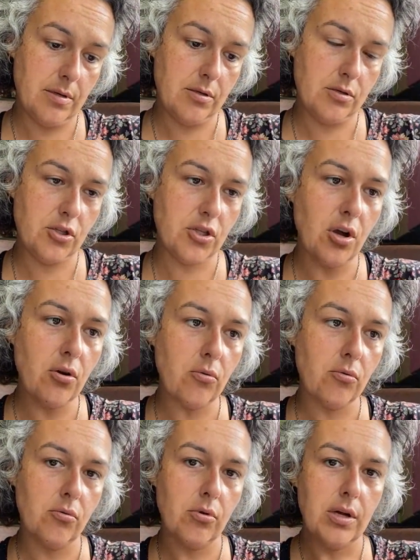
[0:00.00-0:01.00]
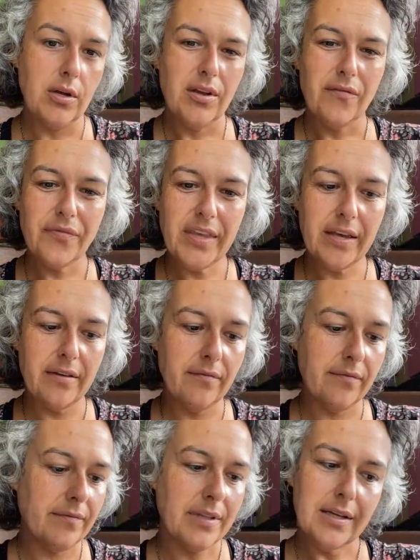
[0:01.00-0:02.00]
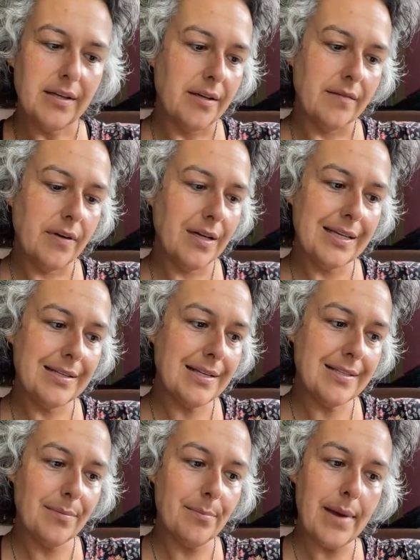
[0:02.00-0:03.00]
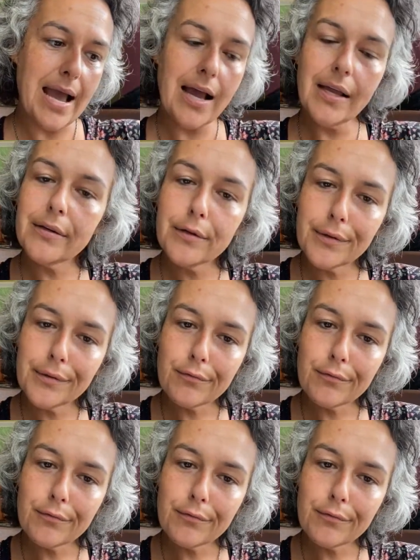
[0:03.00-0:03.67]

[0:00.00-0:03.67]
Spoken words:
show that it doesn't matter.